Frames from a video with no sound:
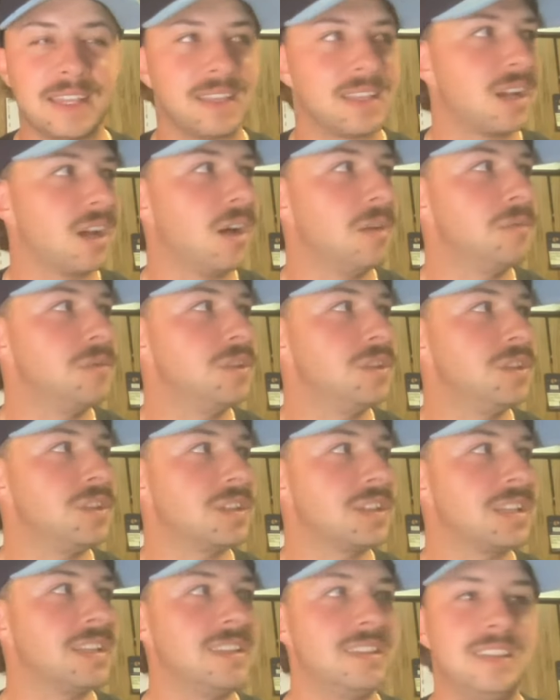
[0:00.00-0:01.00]
and the Cubs
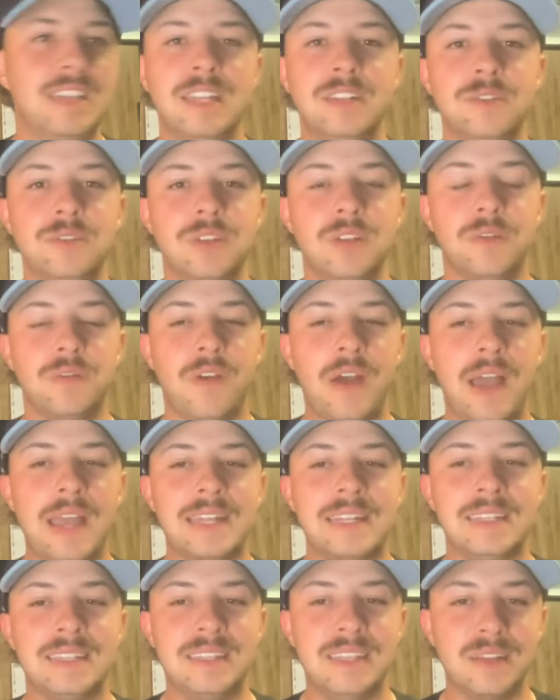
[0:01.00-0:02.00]
just continue to
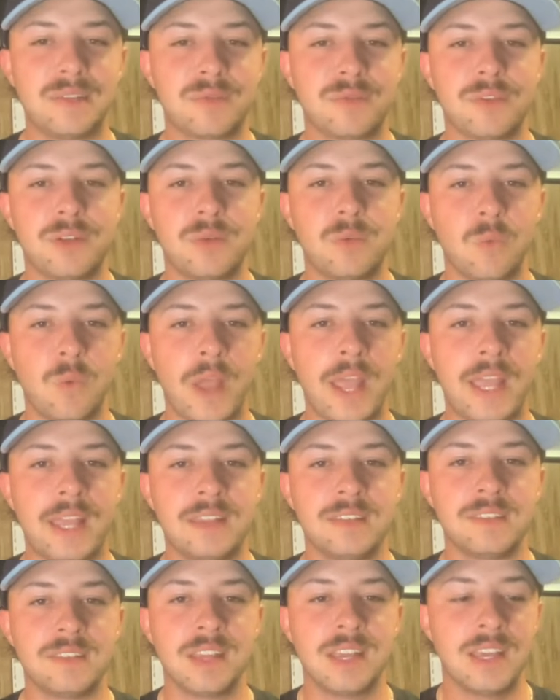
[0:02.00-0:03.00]
find different
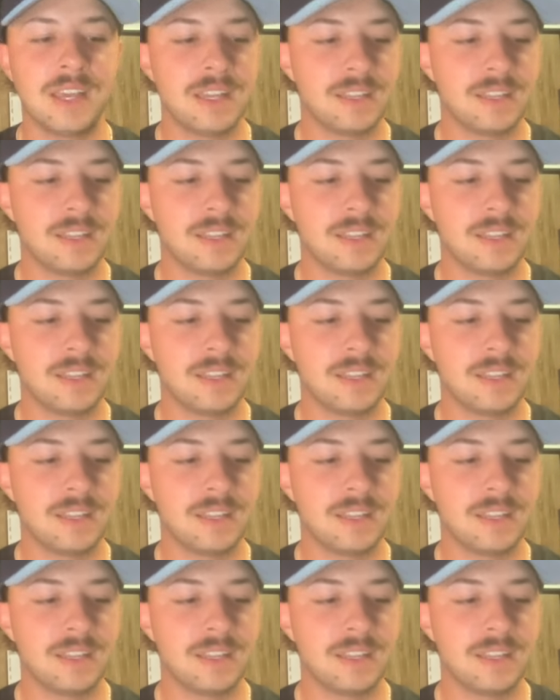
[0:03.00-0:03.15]
ways